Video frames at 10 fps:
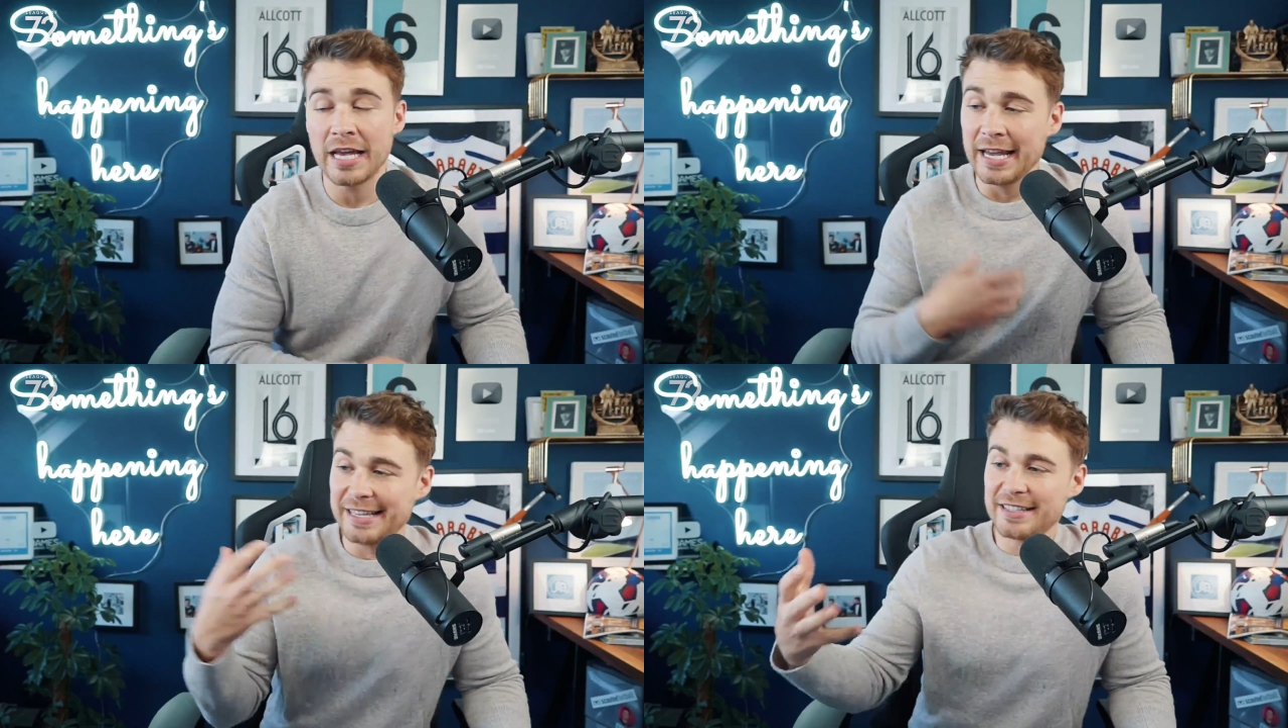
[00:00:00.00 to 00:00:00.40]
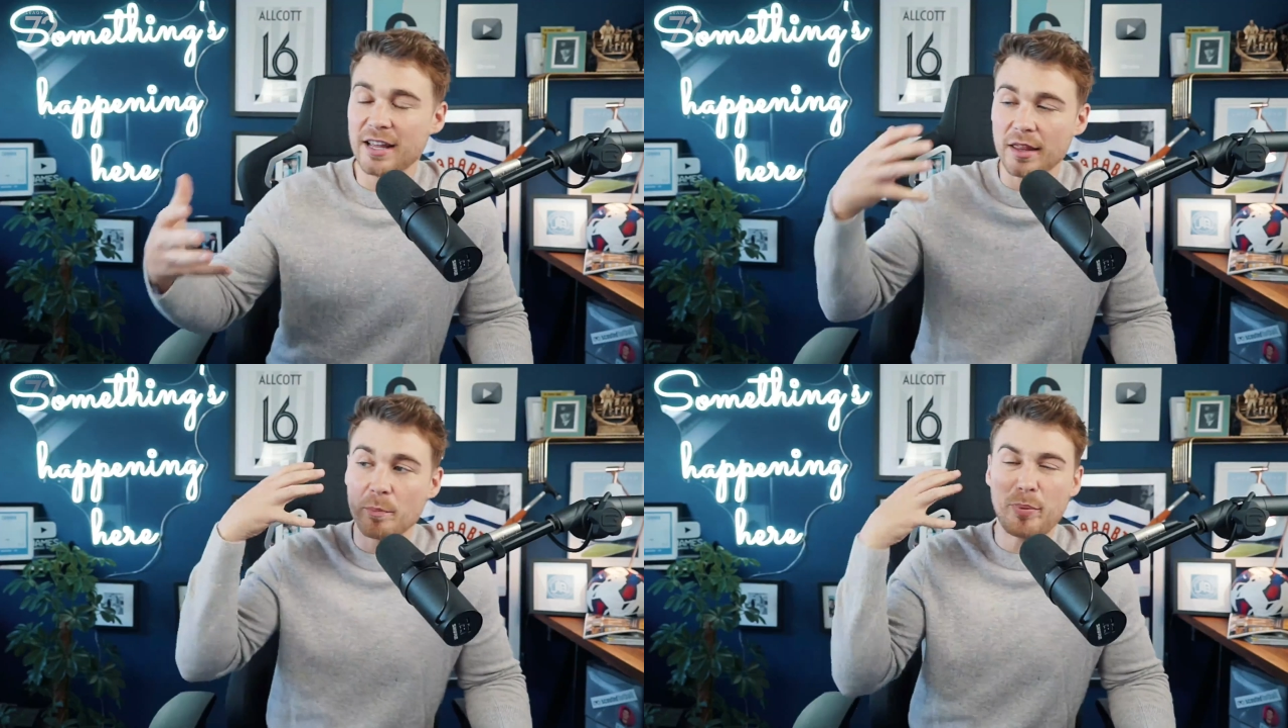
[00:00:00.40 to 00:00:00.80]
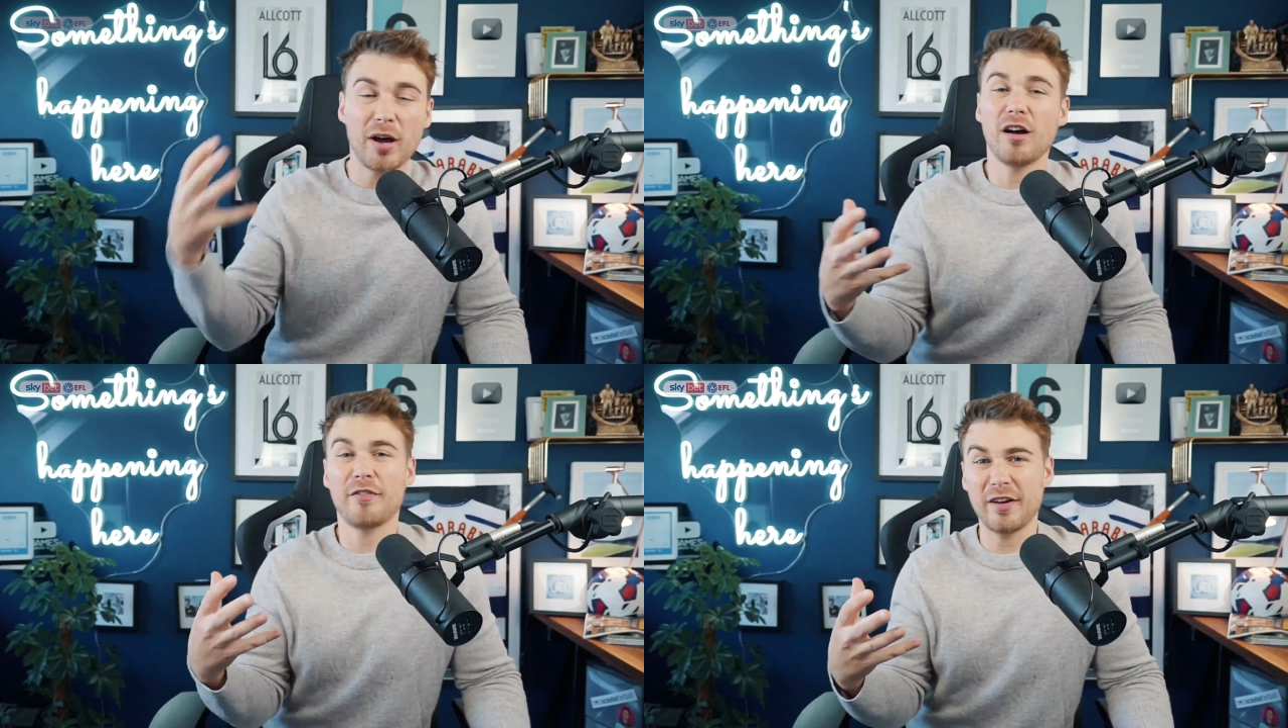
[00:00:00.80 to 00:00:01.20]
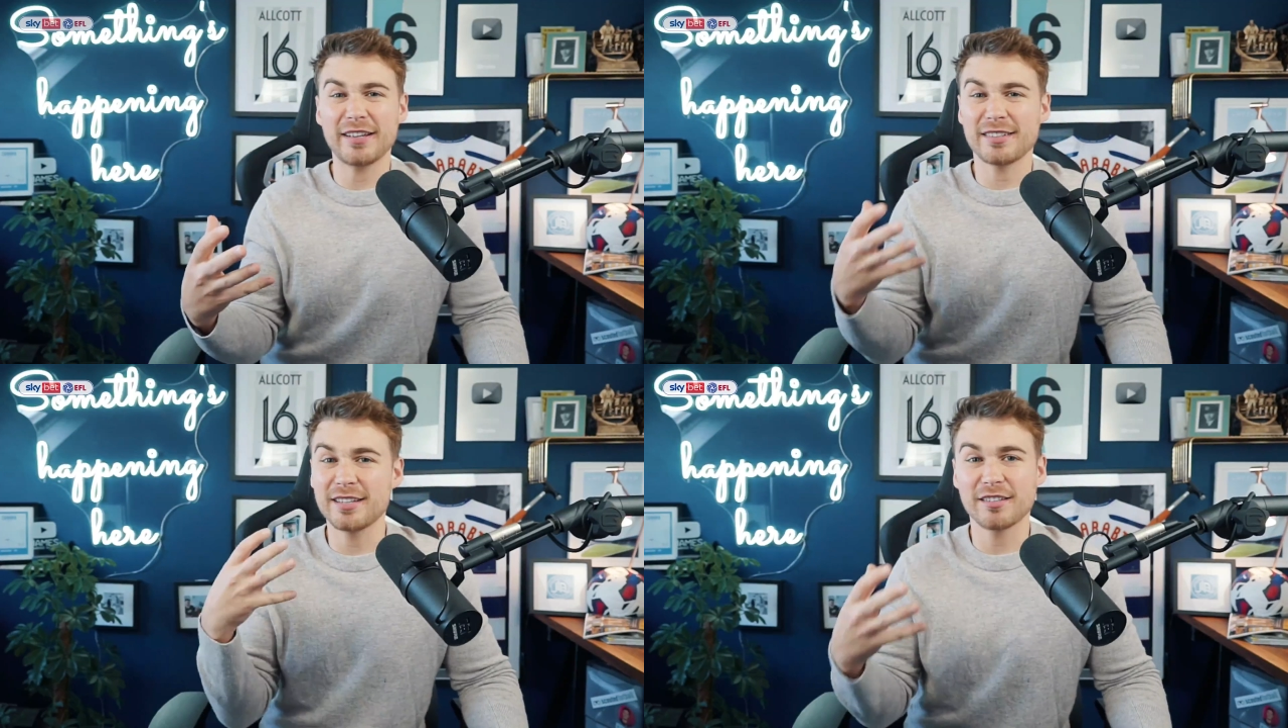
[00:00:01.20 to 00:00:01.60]
Here's another
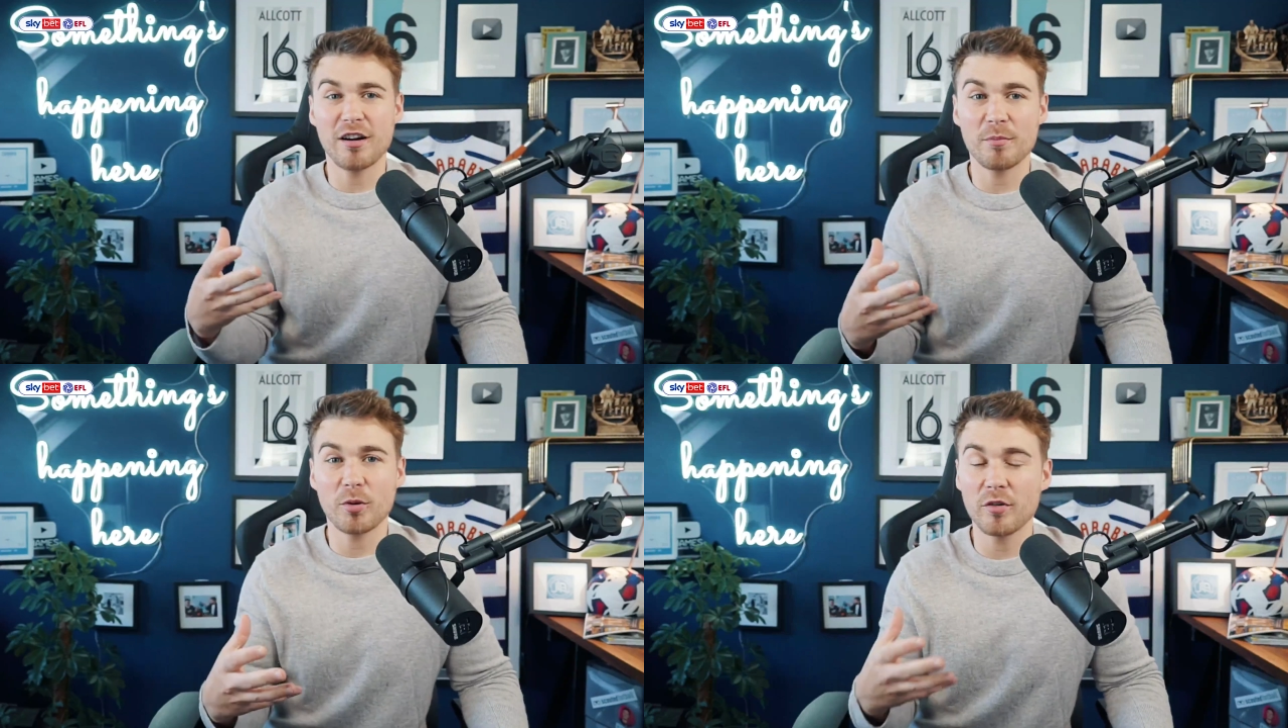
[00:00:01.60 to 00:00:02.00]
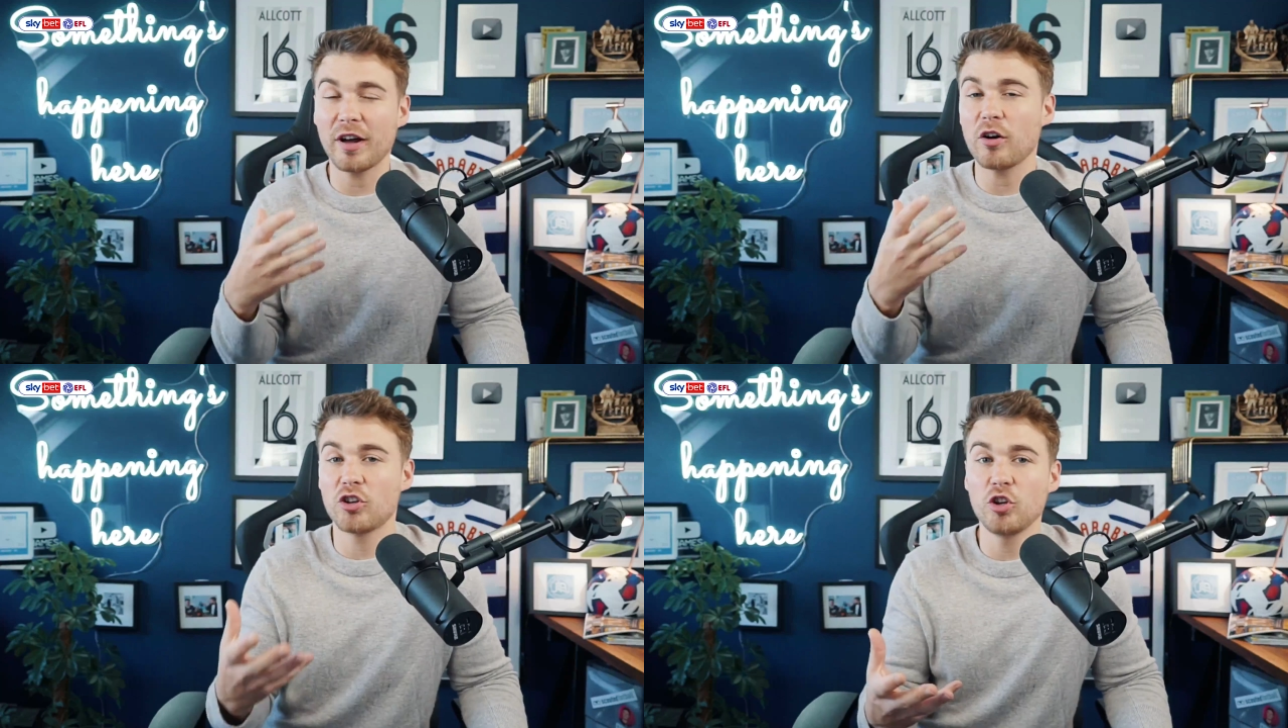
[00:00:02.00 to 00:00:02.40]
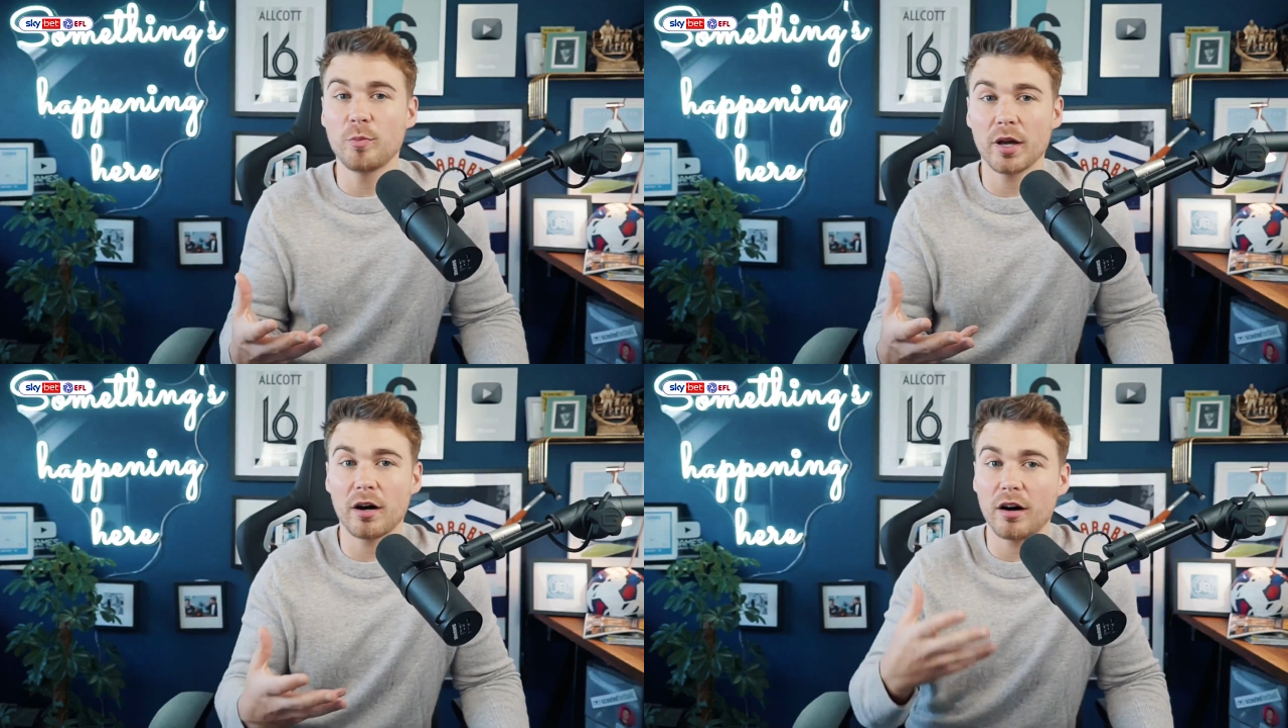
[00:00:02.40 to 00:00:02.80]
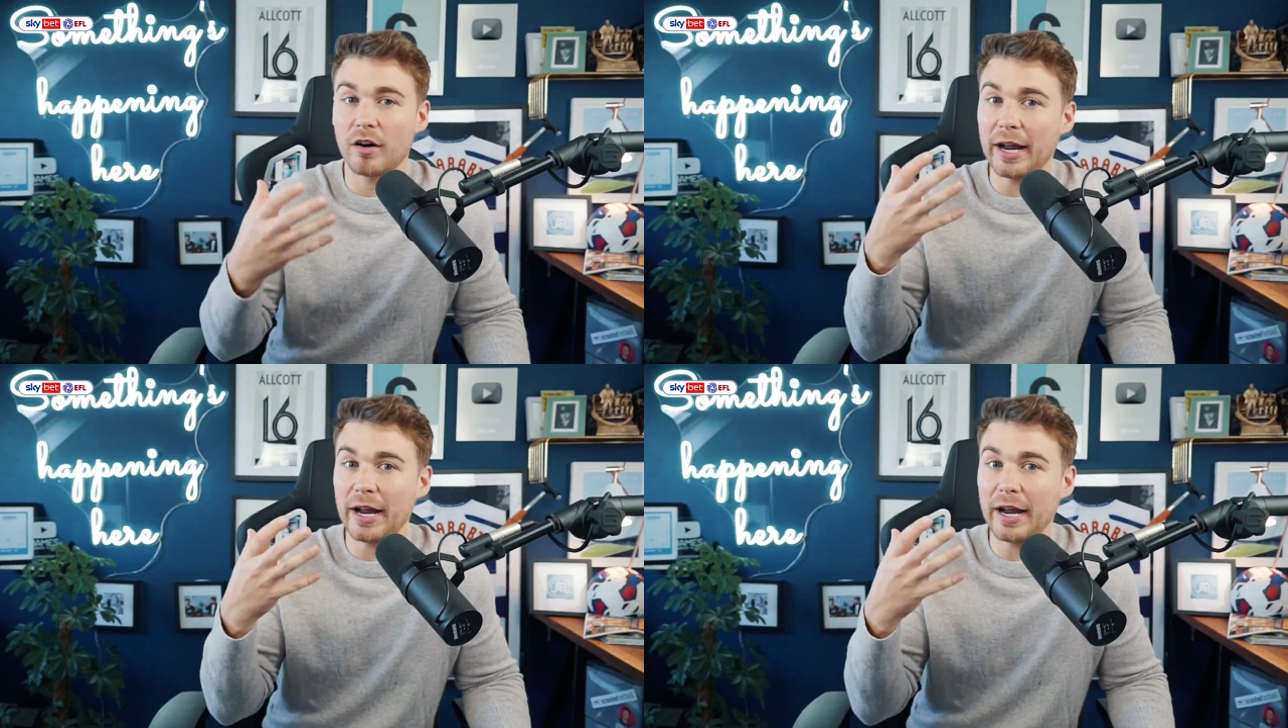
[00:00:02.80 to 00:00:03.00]
perfect example of how QPR are